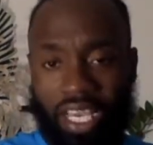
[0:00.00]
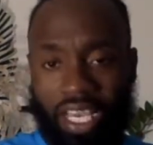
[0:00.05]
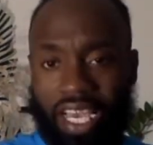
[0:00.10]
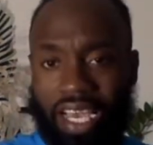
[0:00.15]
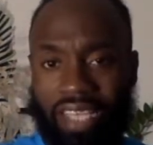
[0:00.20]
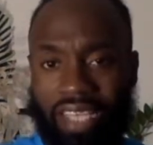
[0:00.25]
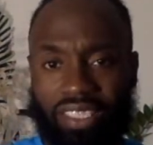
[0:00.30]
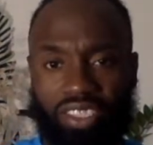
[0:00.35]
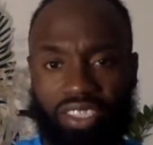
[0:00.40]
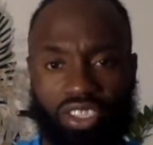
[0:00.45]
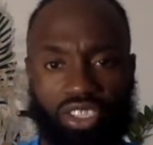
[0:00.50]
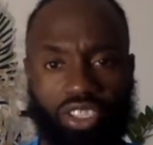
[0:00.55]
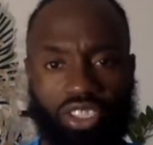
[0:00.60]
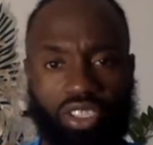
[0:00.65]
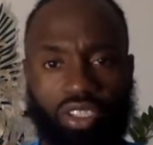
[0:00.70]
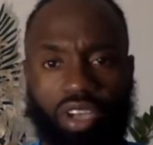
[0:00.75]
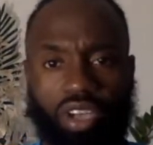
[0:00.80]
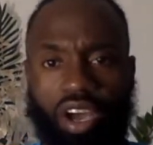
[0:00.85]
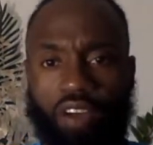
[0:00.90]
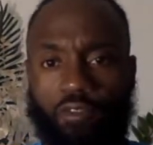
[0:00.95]
had to
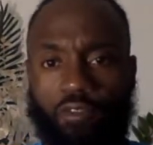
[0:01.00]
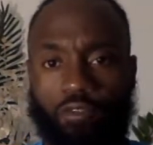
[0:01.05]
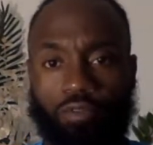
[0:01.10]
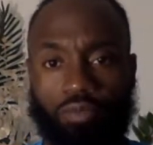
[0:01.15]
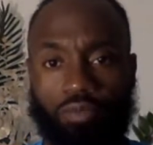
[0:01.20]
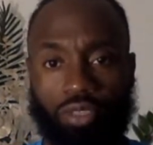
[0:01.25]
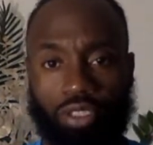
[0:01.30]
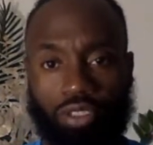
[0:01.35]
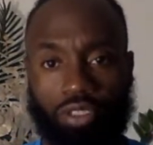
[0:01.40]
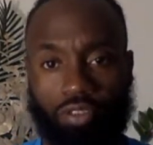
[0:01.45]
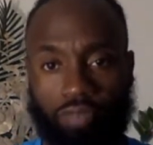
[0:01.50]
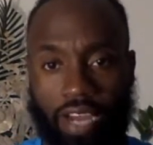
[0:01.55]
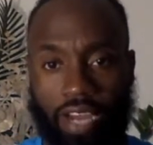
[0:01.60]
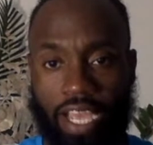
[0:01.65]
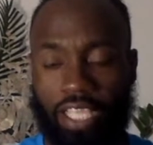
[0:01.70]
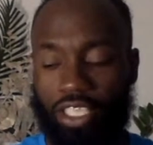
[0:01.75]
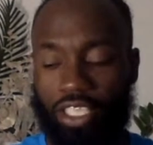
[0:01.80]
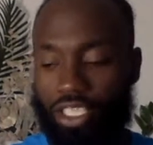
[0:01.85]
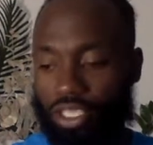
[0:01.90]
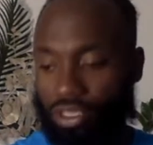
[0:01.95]
start from
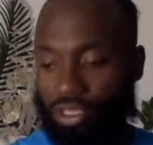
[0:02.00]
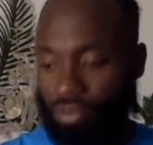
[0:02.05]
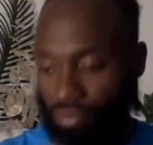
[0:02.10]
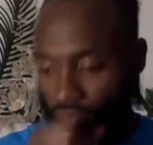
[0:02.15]
scratch.